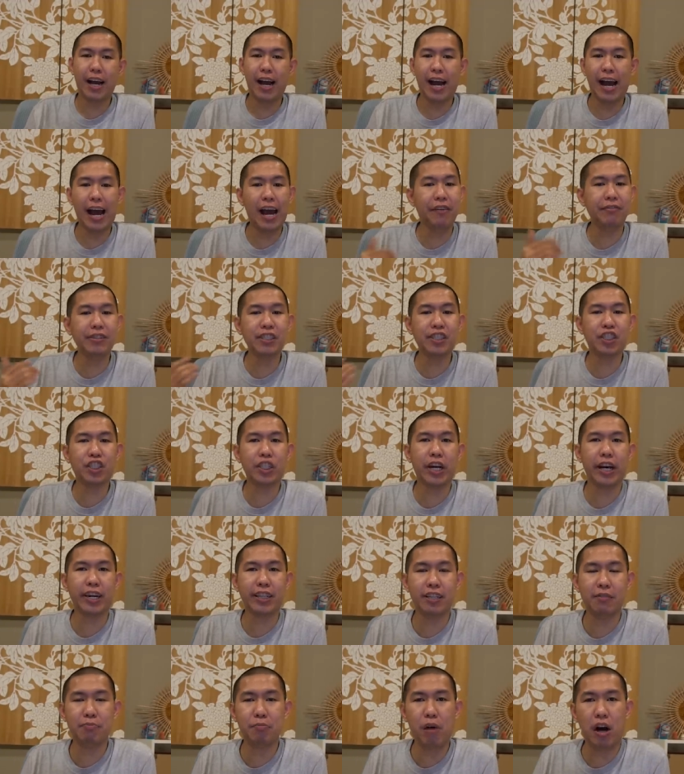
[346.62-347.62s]
I haven't
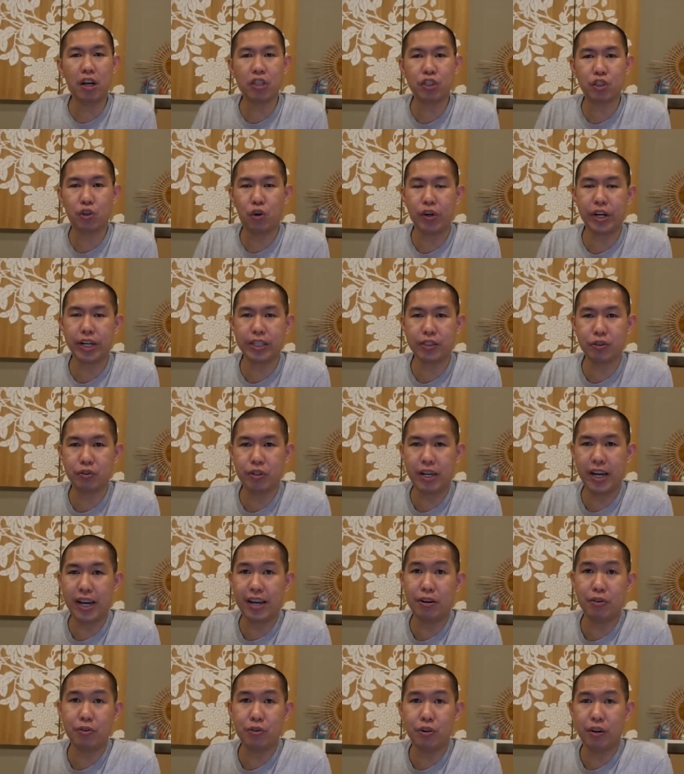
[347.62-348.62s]
checked the box score yet today.
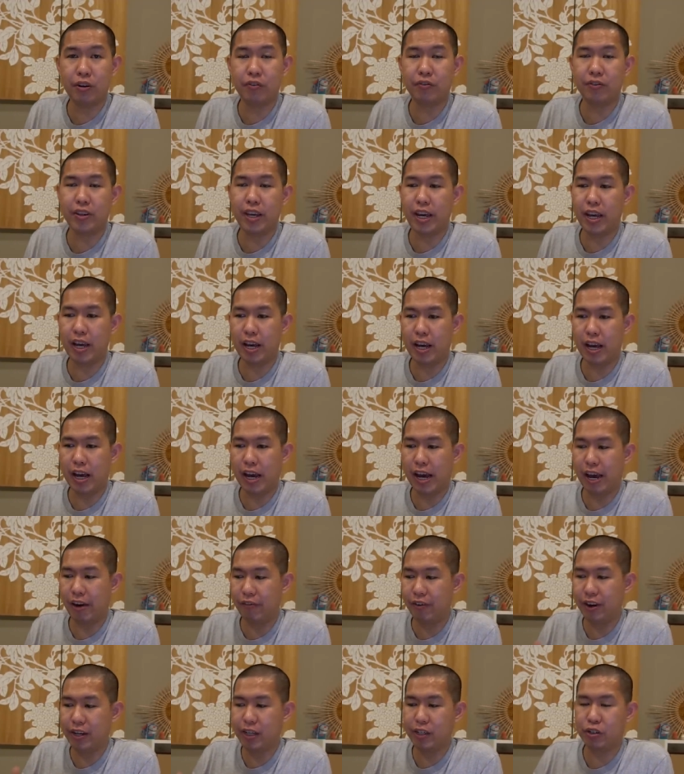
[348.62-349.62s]
I don't know if they
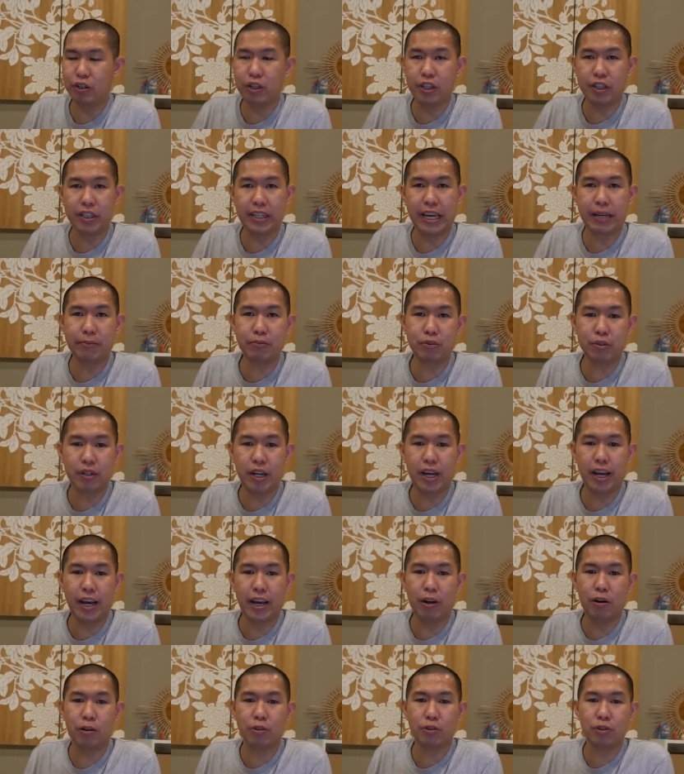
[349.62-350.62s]
have any good games today
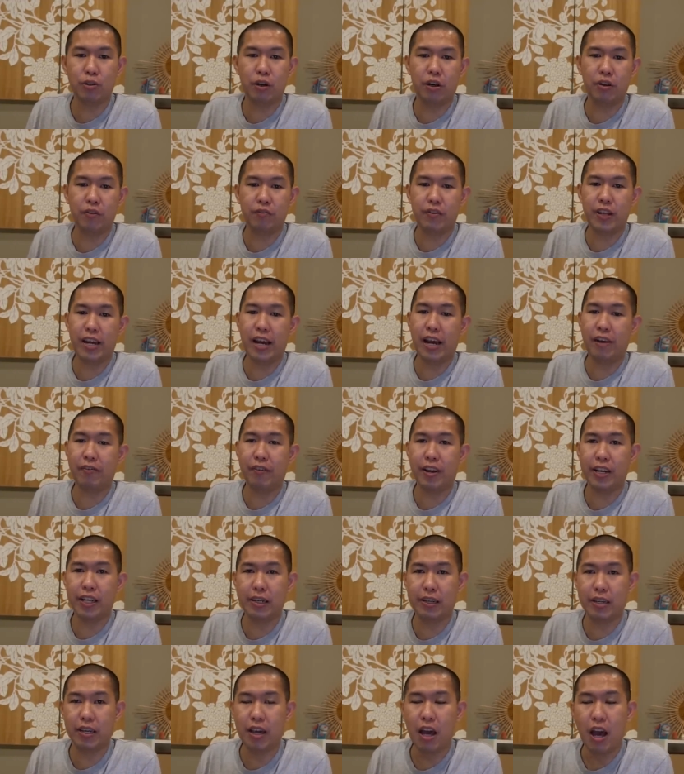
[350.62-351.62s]
and also if they have
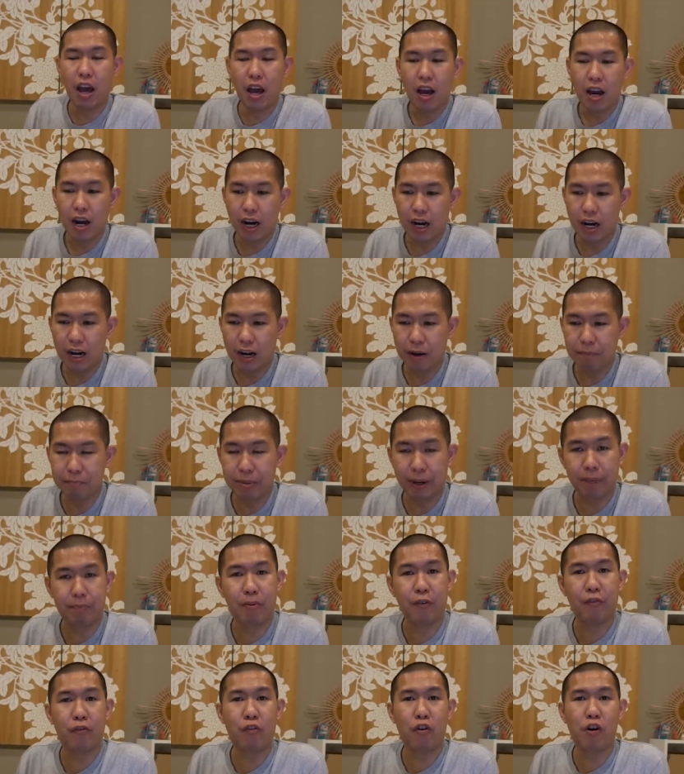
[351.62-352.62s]
any big
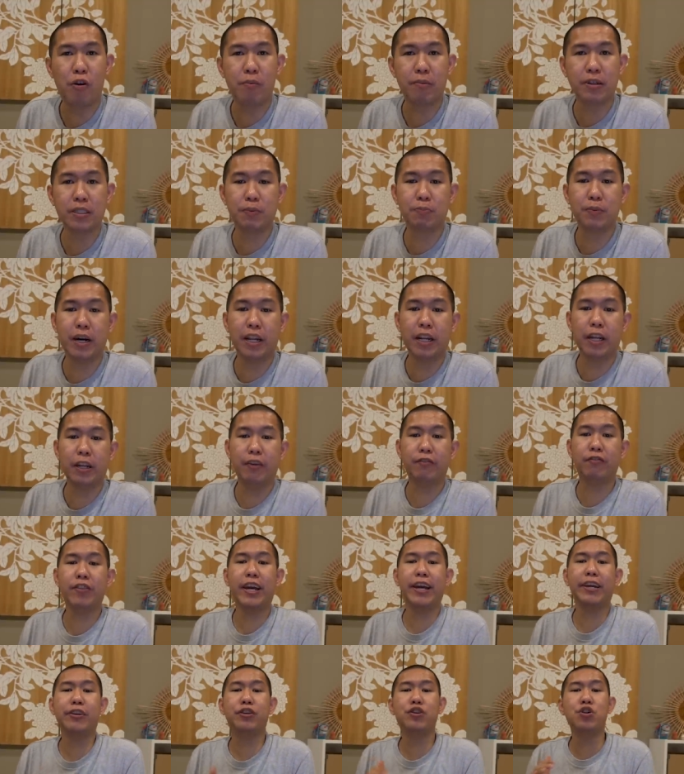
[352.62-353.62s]
performance. But if
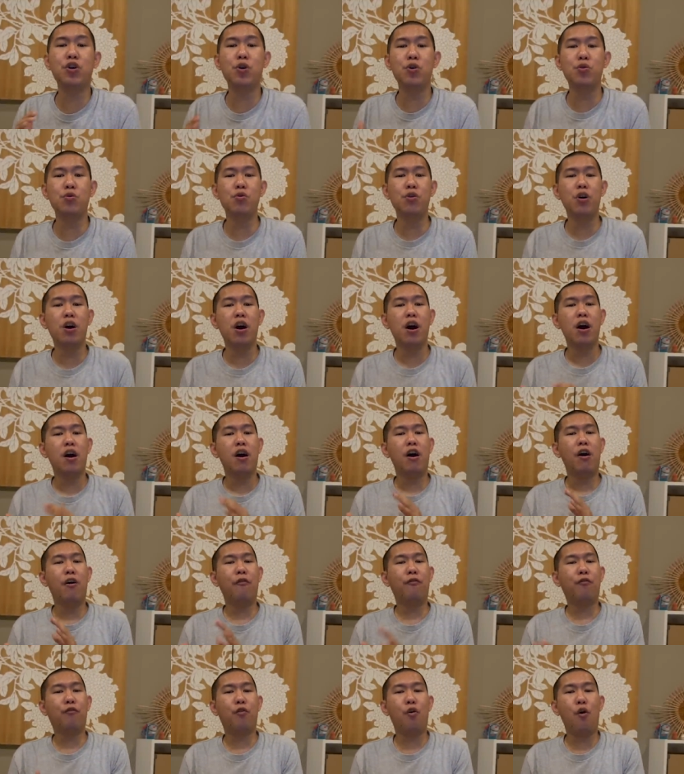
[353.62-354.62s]
they do,
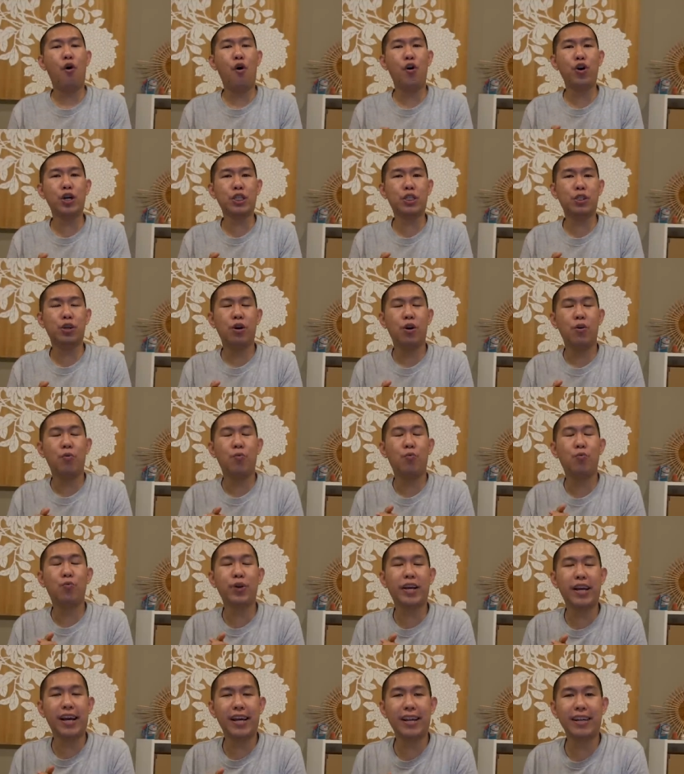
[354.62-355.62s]
of course,
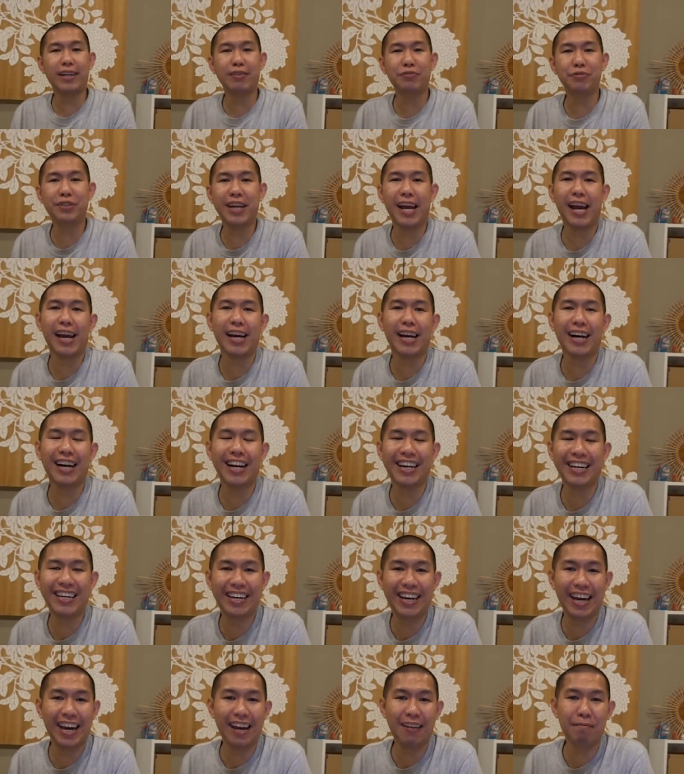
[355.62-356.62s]
we're gonna react
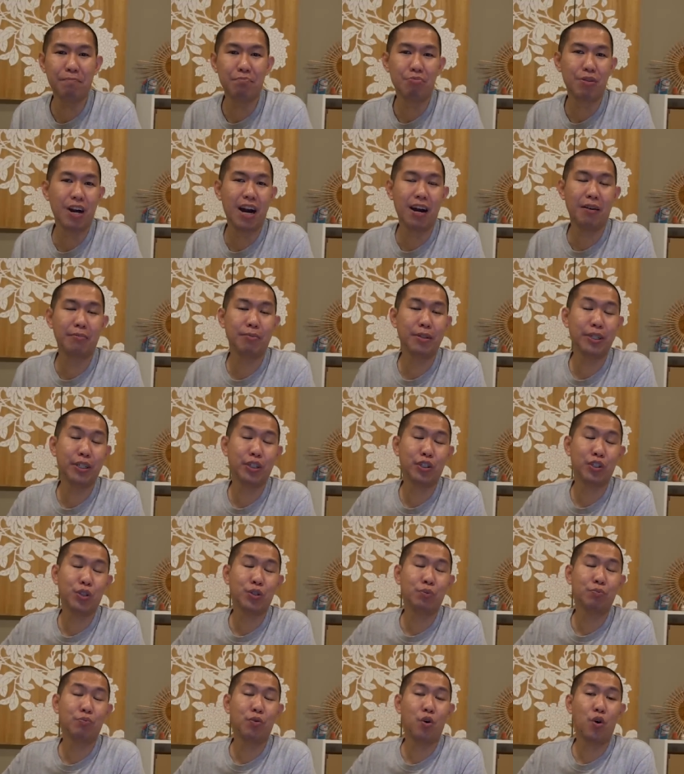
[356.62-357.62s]
again probably
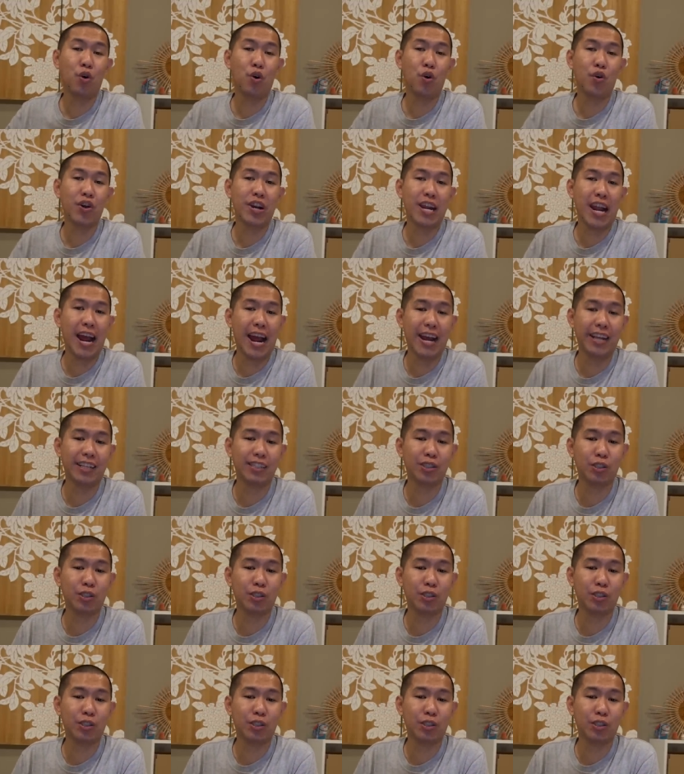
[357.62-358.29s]
tomorrow night.